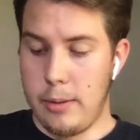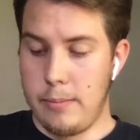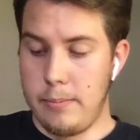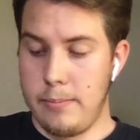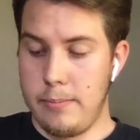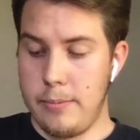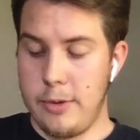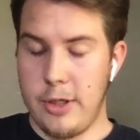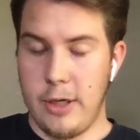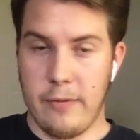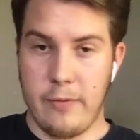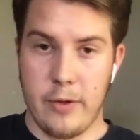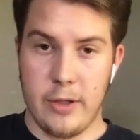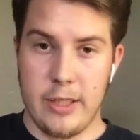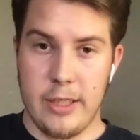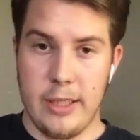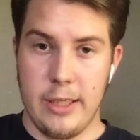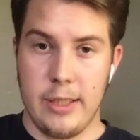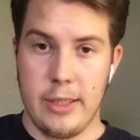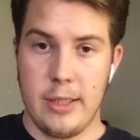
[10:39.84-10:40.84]

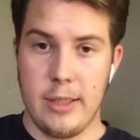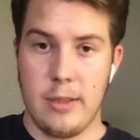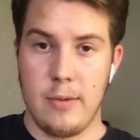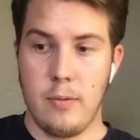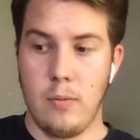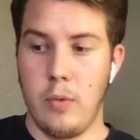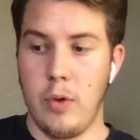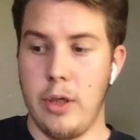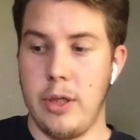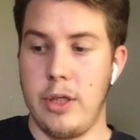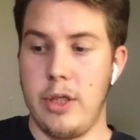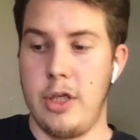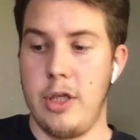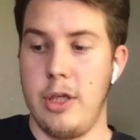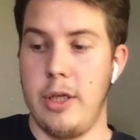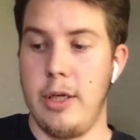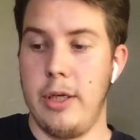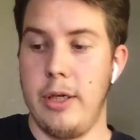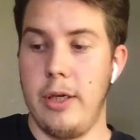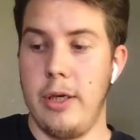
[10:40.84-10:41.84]
Self-critiques, which
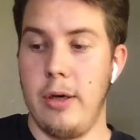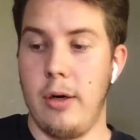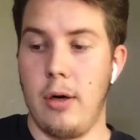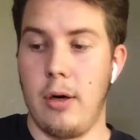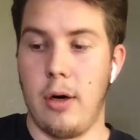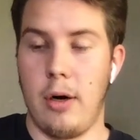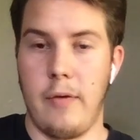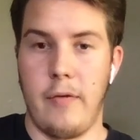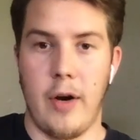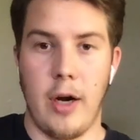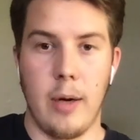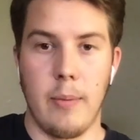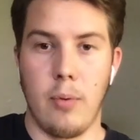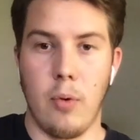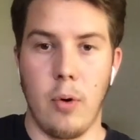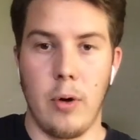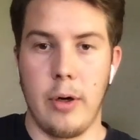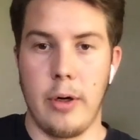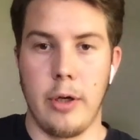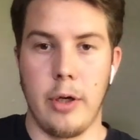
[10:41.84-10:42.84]
are very
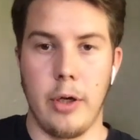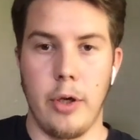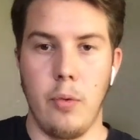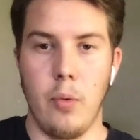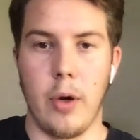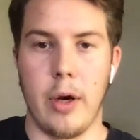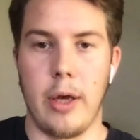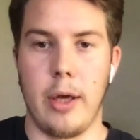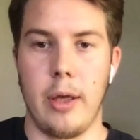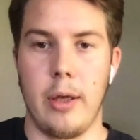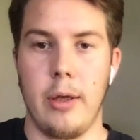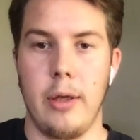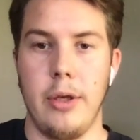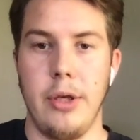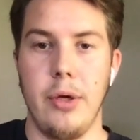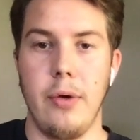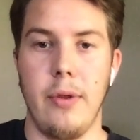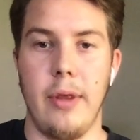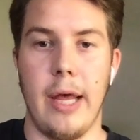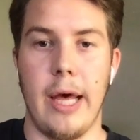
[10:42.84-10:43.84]
important, you want to
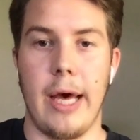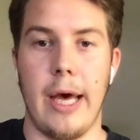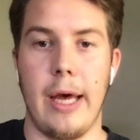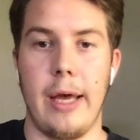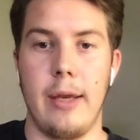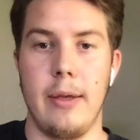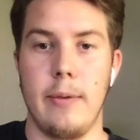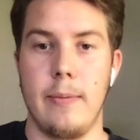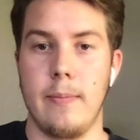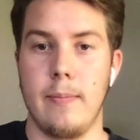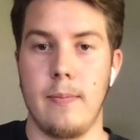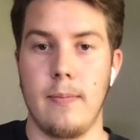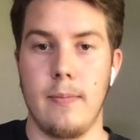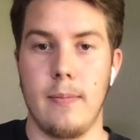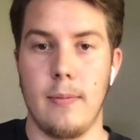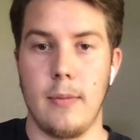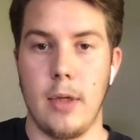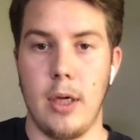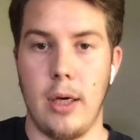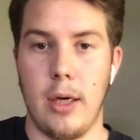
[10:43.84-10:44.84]
do that
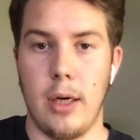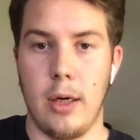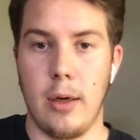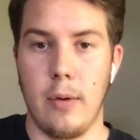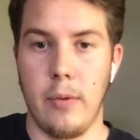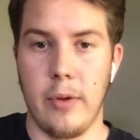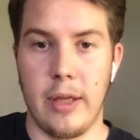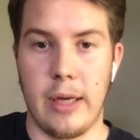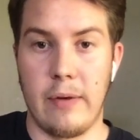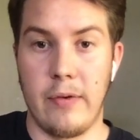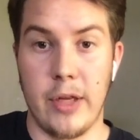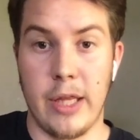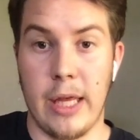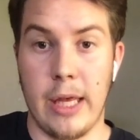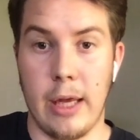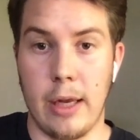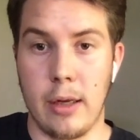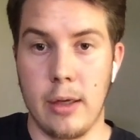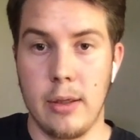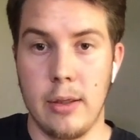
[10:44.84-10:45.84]
with
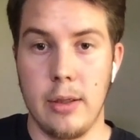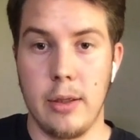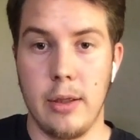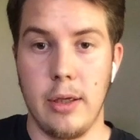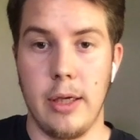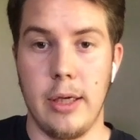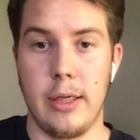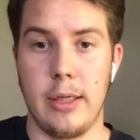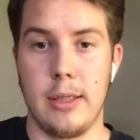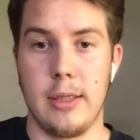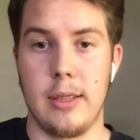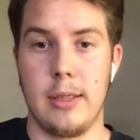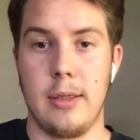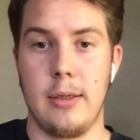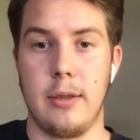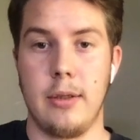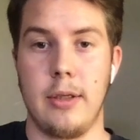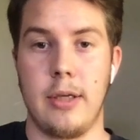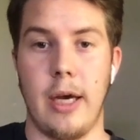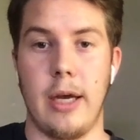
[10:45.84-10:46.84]
everything, is
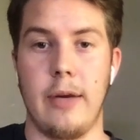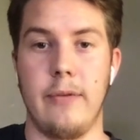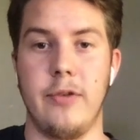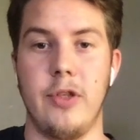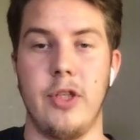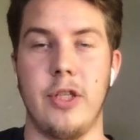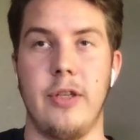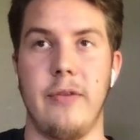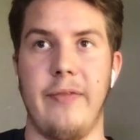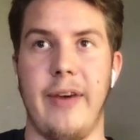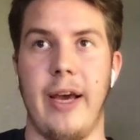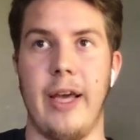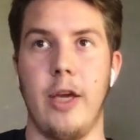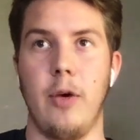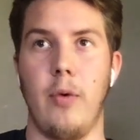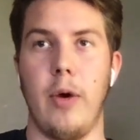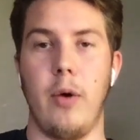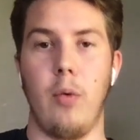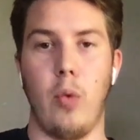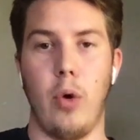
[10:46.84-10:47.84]
kind of just
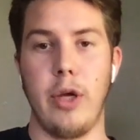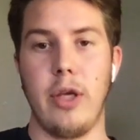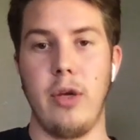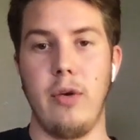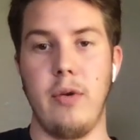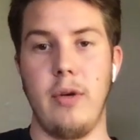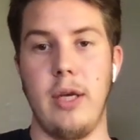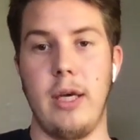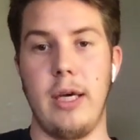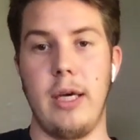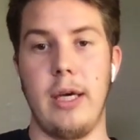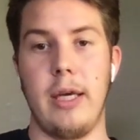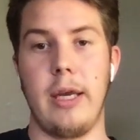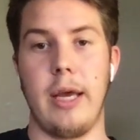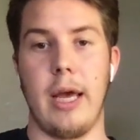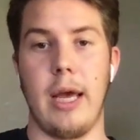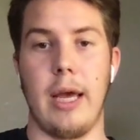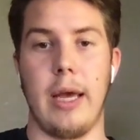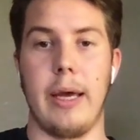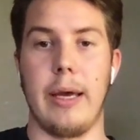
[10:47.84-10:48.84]
evaluate what you did
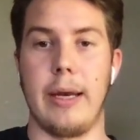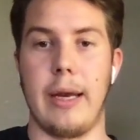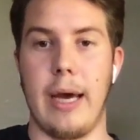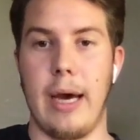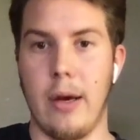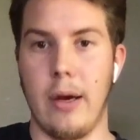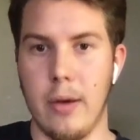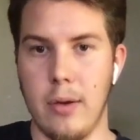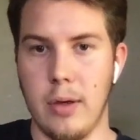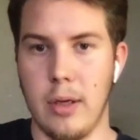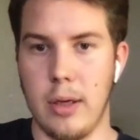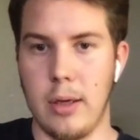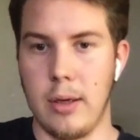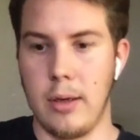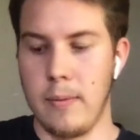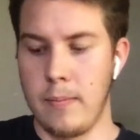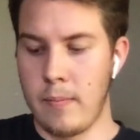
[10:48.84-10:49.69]
and how you did it.